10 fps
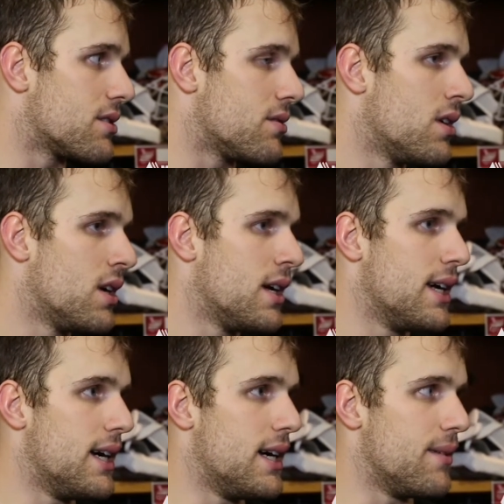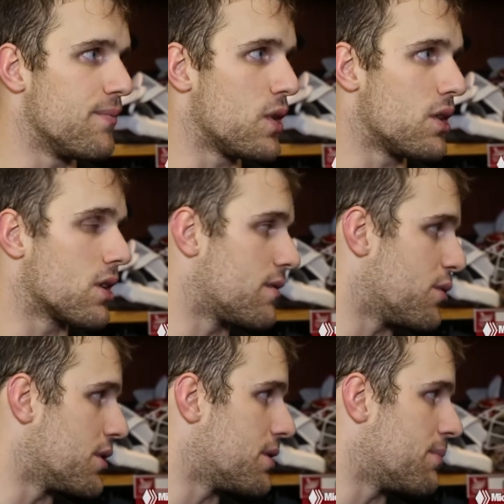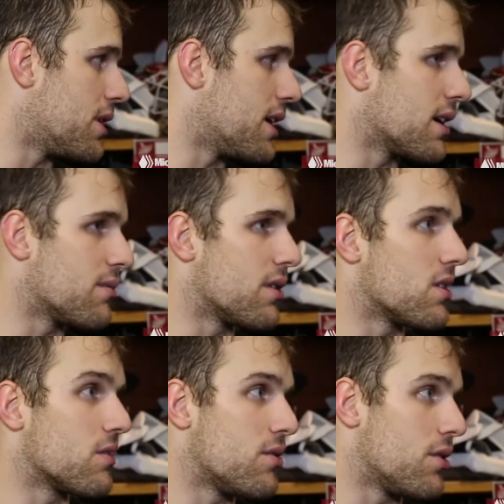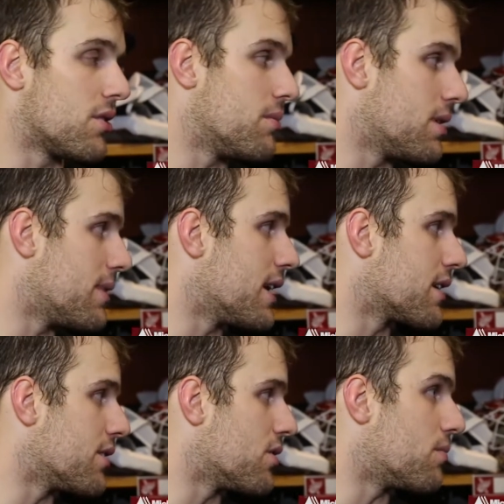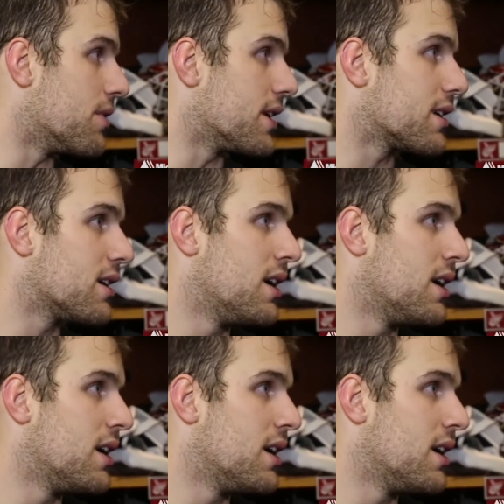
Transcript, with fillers: So um, we were looking forward to playing. We were looking forward to being back in our home ring.